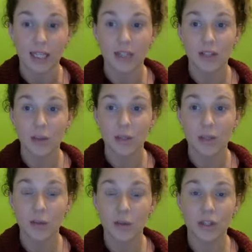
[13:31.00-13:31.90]
So what
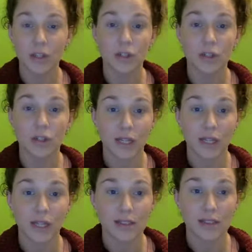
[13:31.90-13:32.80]
they wanted to do
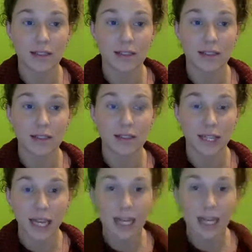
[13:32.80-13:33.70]
is
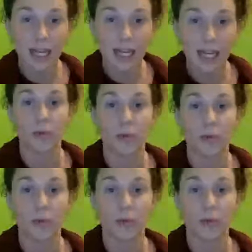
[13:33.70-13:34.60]
get them the most
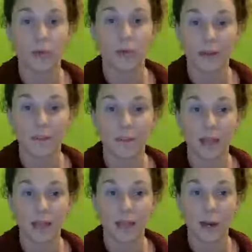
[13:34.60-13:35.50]
amount of profit.
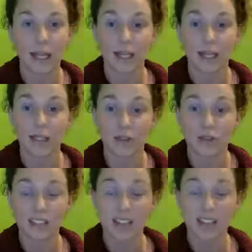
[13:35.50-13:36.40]
And the way that they
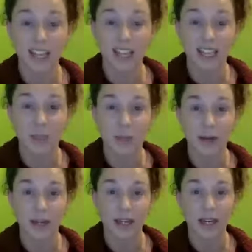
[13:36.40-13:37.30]
do this is
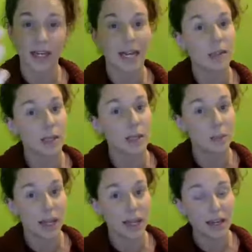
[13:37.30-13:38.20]
by cutting out the
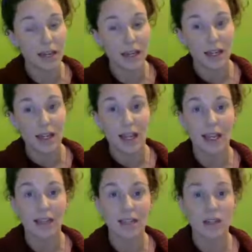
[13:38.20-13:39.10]
middleman
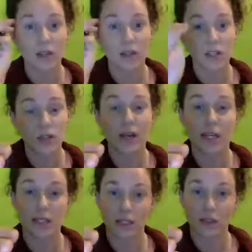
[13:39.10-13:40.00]
and going
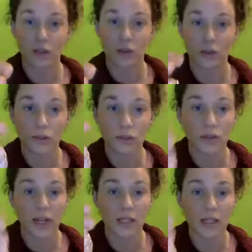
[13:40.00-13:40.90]
straight to the source and
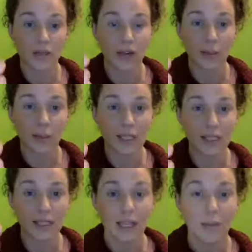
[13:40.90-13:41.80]
straight to the
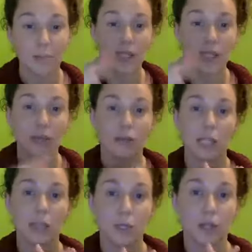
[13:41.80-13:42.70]
farmers, building a
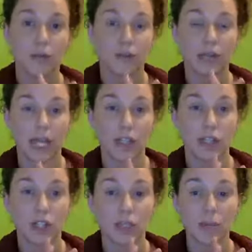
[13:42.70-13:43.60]
really beautiful
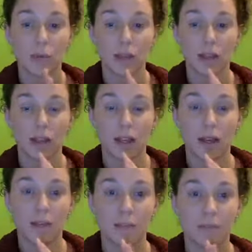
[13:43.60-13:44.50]
relationship with
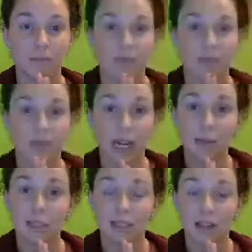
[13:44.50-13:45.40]
the
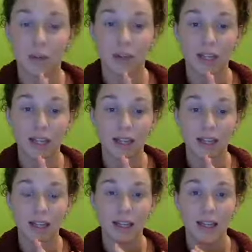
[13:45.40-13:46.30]
farmers that are working there,